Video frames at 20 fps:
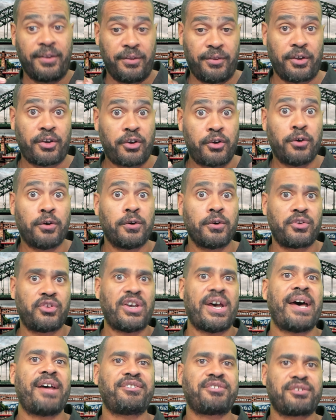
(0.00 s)
the core
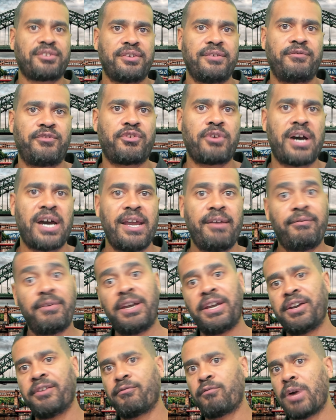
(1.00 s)
tasks of
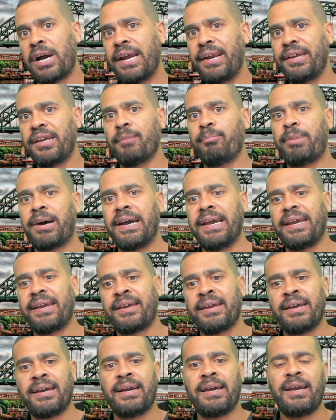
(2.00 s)
driving, of riding a
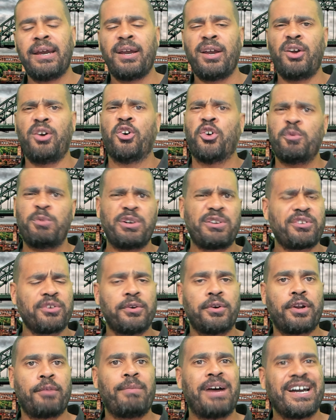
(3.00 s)
bike almost
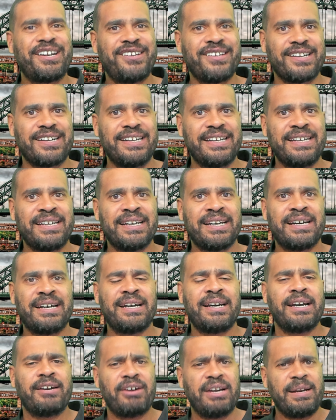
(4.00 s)
automatically,
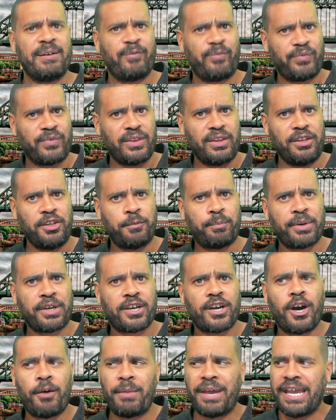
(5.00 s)
right? You
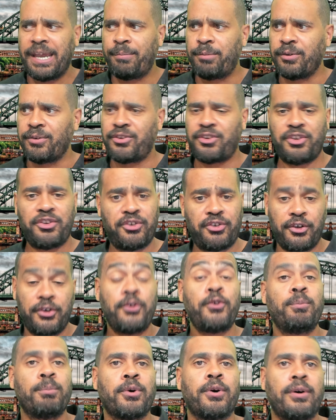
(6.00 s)
become able to
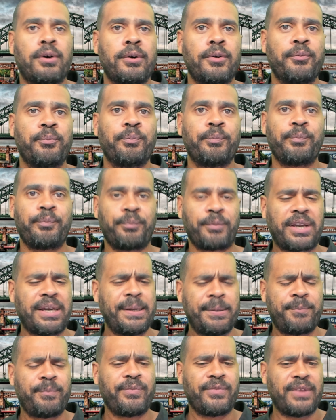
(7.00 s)
do more.
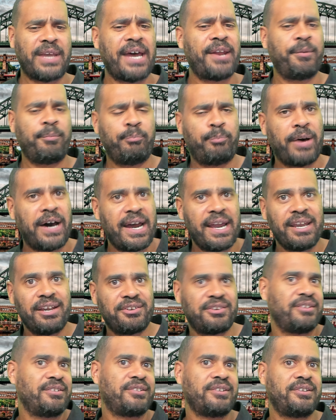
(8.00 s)
Okay. And
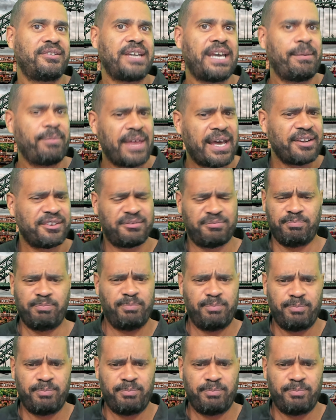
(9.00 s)
bias is the same. That's